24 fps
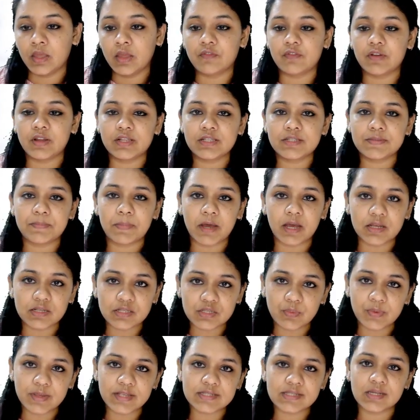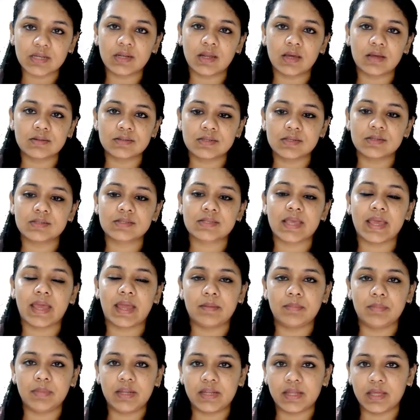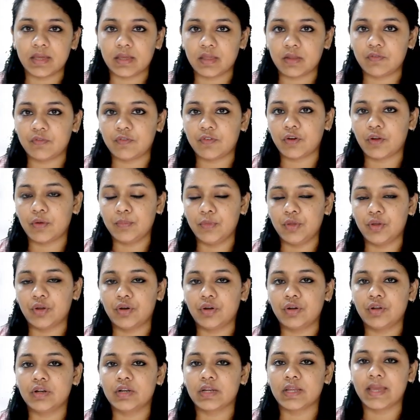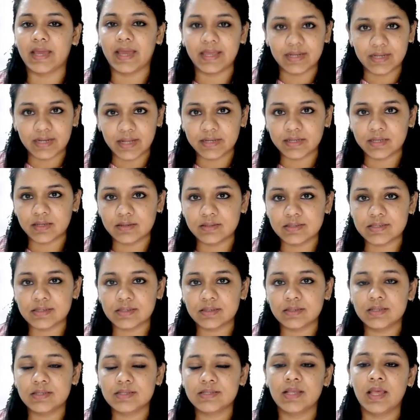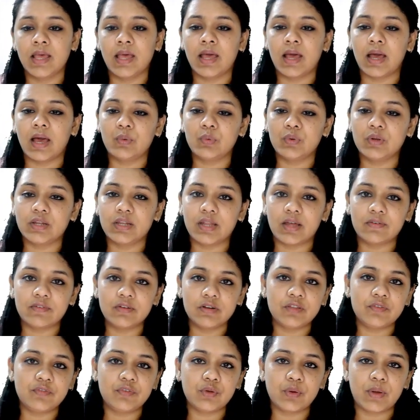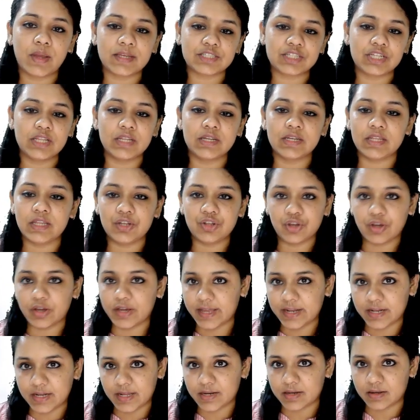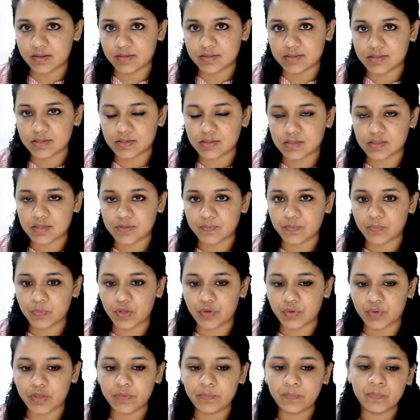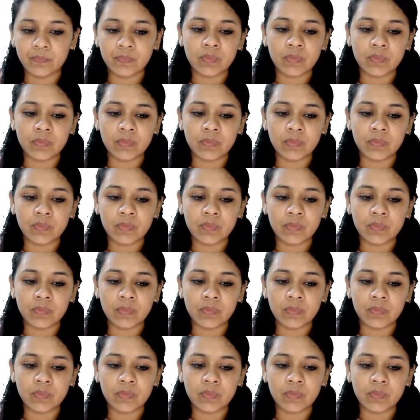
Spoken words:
Friends, past question answers can be taken from your guideline answers. I would love it if you actually read your guideline answers. Okay.